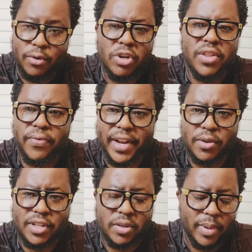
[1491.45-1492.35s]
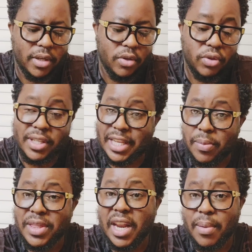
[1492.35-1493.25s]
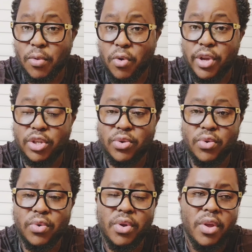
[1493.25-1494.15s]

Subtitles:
not the final statement, to the statement that I'm going to